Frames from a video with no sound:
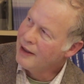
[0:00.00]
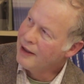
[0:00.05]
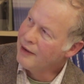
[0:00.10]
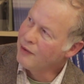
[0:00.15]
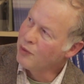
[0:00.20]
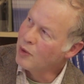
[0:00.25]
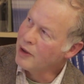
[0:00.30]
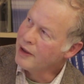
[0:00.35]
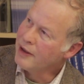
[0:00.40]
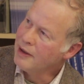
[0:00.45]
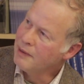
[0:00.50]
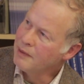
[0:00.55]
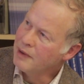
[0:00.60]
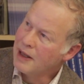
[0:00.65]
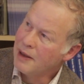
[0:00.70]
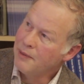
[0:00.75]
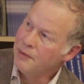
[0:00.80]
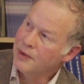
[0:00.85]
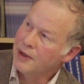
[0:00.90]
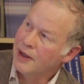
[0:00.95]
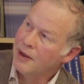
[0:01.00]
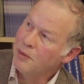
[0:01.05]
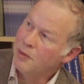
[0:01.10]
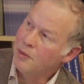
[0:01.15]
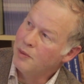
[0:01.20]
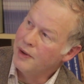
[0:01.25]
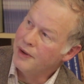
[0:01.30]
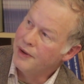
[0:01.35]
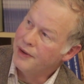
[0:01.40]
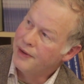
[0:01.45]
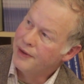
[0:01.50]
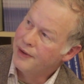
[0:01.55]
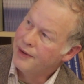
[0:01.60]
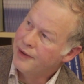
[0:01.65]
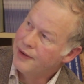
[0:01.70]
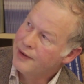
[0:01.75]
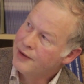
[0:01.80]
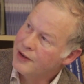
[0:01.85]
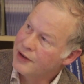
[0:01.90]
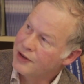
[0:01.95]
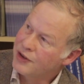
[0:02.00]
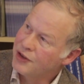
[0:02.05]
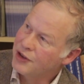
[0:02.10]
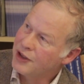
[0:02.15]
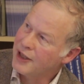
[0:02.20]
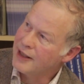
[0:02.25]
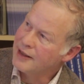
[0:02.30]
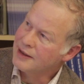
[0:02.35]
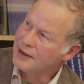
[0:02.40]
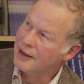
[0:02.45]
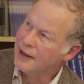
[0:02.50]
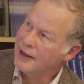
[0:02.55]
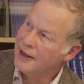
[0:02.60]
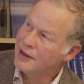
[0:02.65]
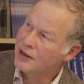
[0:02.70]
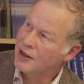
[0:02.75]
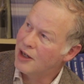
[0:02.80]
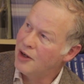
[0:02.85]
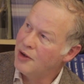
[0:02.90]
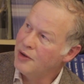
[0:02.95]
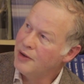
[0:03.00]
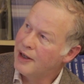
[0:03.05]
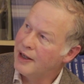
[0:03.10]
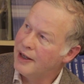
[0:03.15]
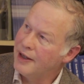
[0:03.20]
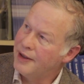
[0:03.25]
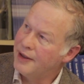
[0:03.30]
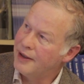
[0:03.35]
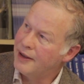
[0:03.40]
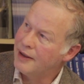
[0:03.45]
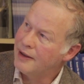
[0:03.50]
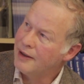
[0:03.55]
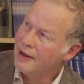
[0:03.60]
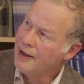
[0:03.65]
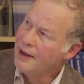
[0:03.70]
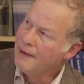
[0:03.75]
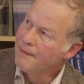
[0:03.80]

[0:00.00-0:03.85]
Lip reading: If one of them comes up to suggest that his own idea,